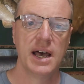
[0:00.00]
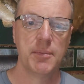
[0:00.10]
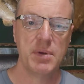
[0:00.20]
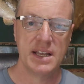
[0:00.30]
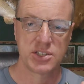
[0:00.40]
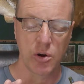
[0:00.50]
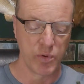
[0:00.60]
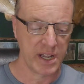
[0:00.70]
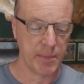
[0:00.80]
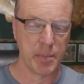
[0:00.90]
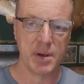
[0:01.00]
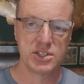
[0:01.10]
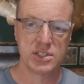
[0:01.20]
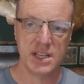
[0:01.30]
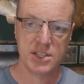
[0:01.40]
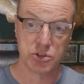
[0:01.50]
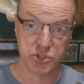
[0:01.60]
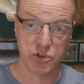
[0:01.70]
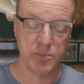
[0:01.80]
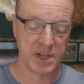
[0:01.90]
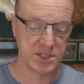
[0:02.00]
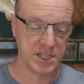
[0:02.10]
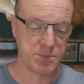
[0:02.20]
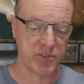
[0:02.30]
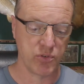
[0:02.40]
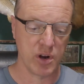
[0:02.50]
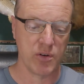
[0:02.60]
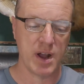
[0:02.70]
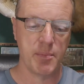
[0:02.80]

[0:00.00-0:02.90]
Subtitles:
is I'll rig up a bunch of these or do a bunch of these before I go out.